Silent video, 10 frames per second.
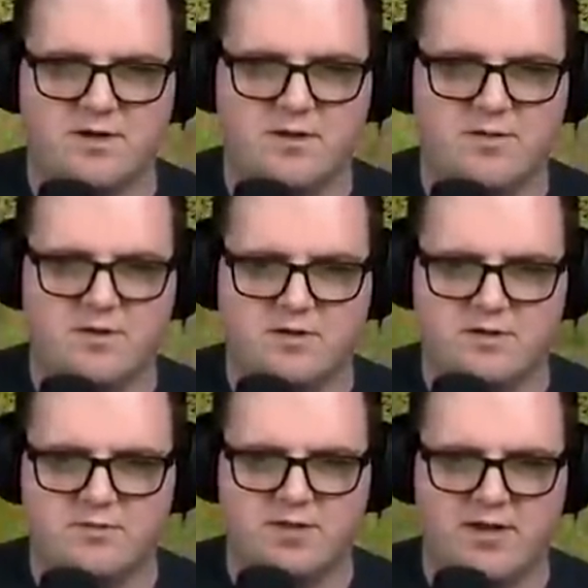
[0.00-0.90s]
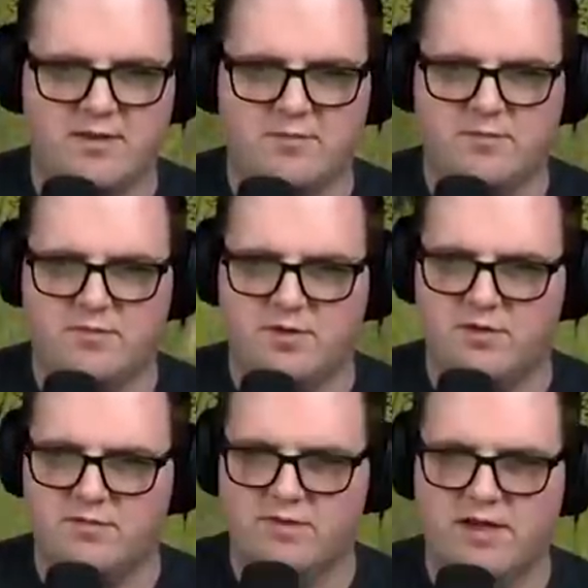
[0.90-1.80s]
But but I'd go for
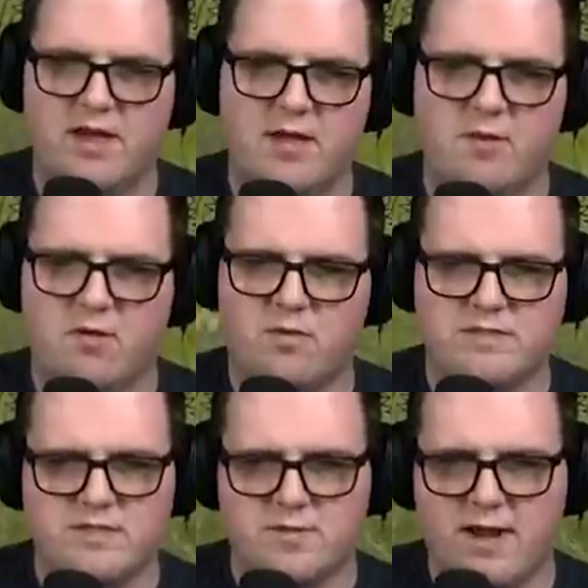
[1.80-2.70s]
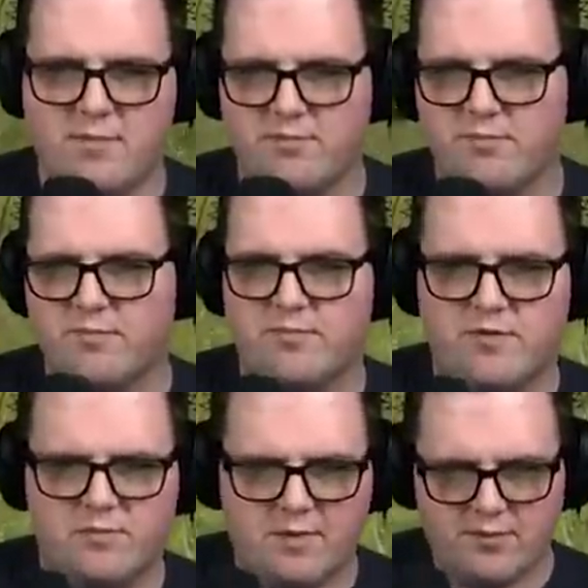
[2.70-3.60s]
that. Hey, Mark, where's the trap? You
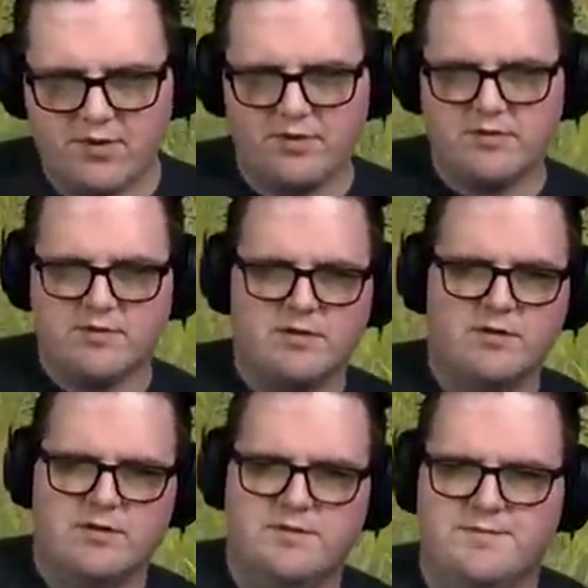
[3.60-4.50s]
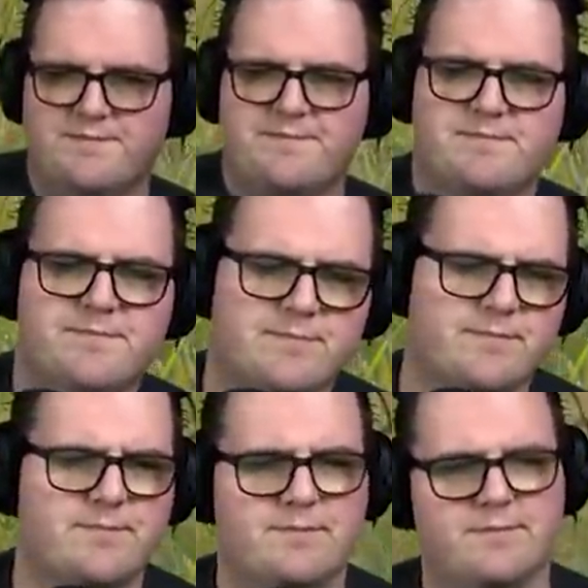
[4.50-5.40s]
remember? Uh, it's over here.
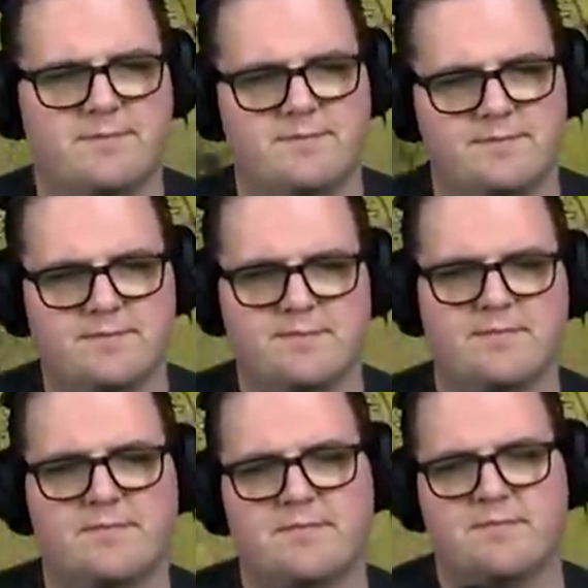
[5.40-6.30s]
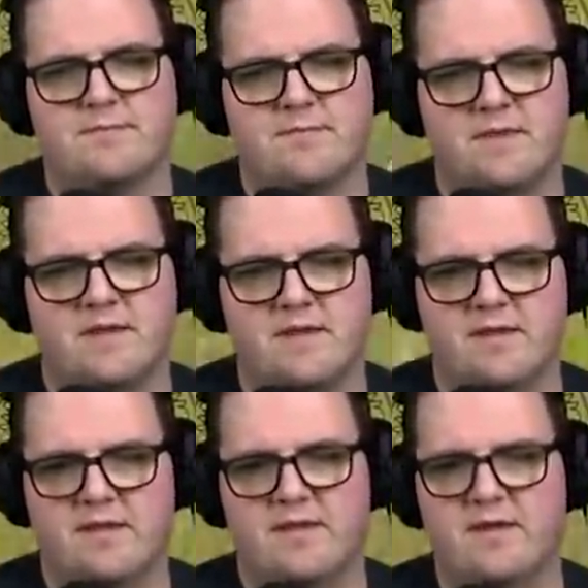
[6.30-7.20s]
You went too far.
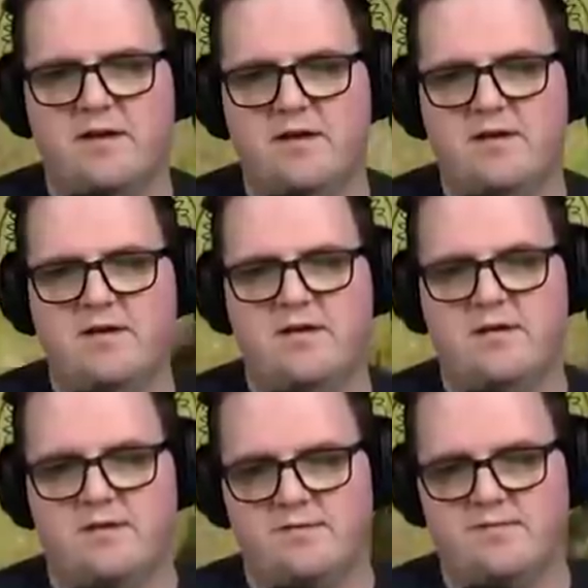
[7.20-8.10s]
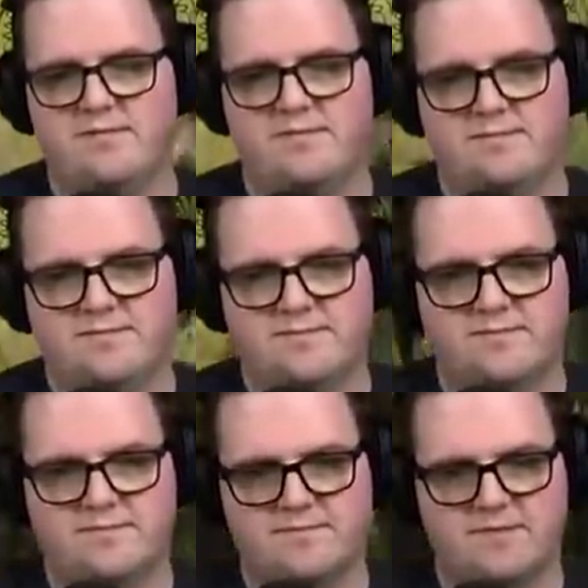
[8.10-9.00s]
Oh. There's nothing
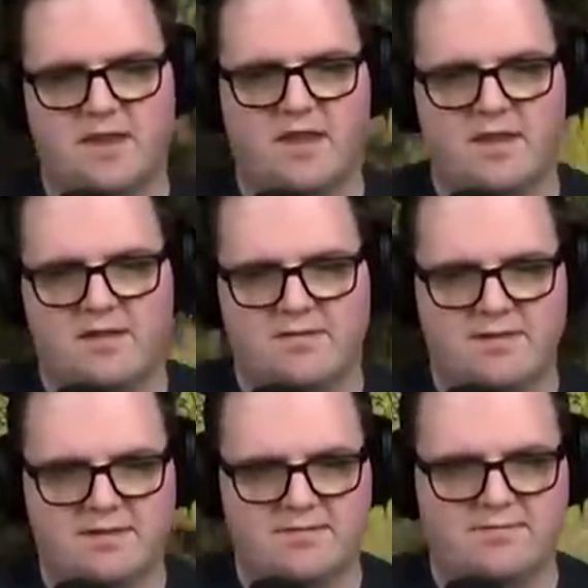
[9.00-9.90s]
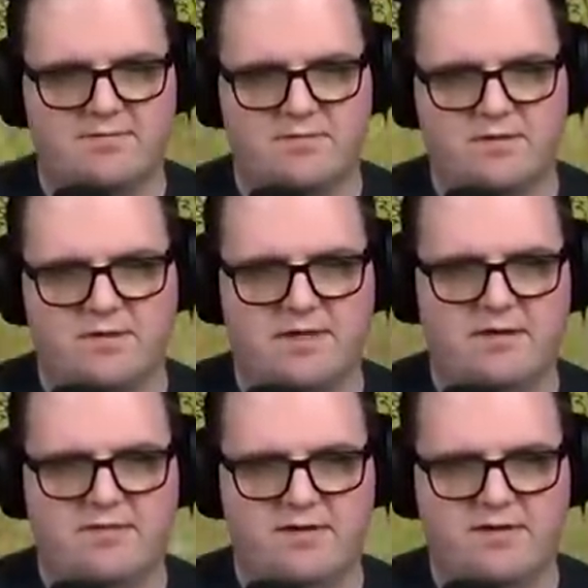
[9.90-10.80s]
in it though. What the? What an
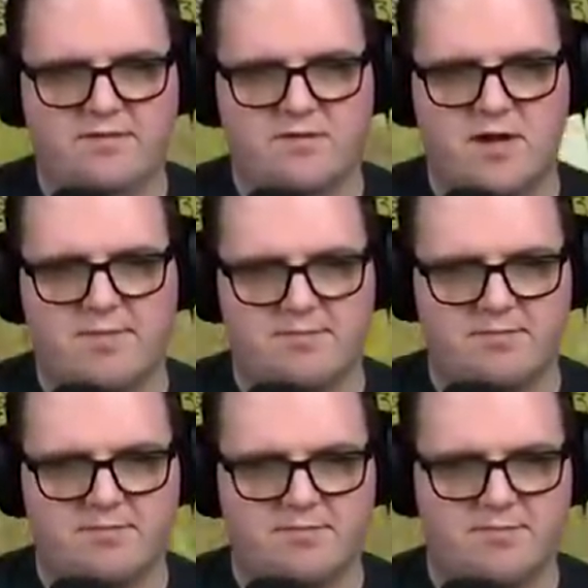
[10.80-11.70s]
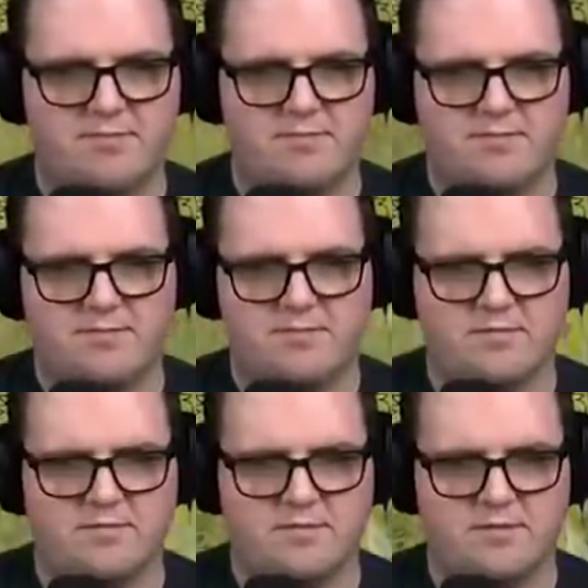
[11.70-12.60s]
ineffective trap.
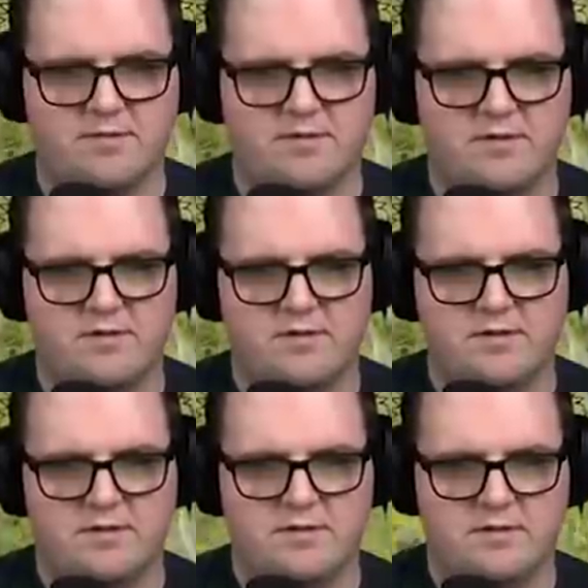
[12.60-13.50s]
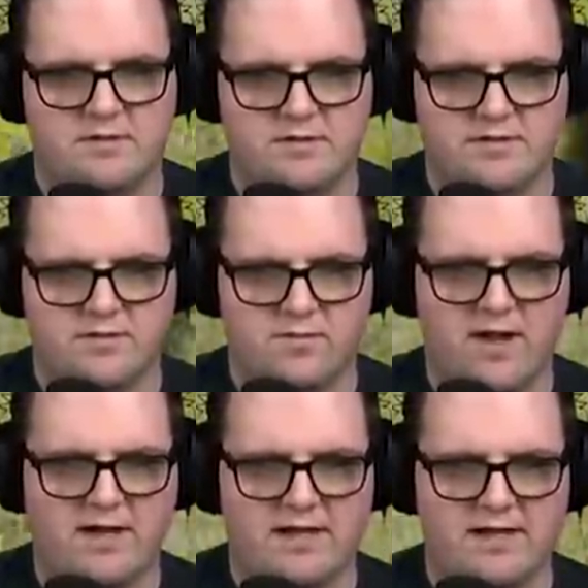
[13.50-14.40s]
I don't know, man. Well, there's a rock
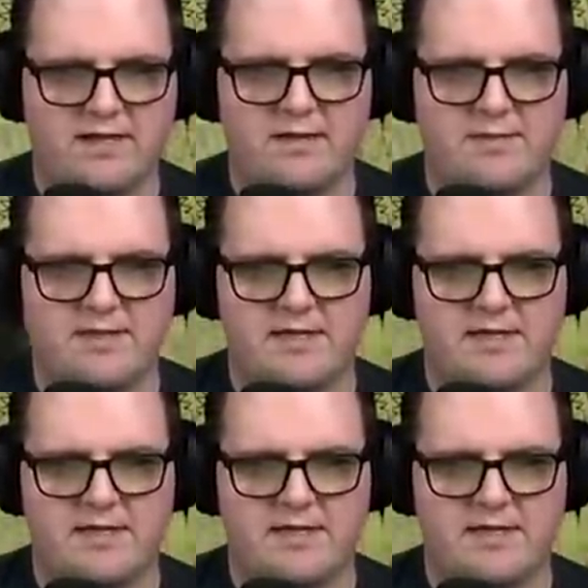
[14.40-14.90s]
in it. Give me that.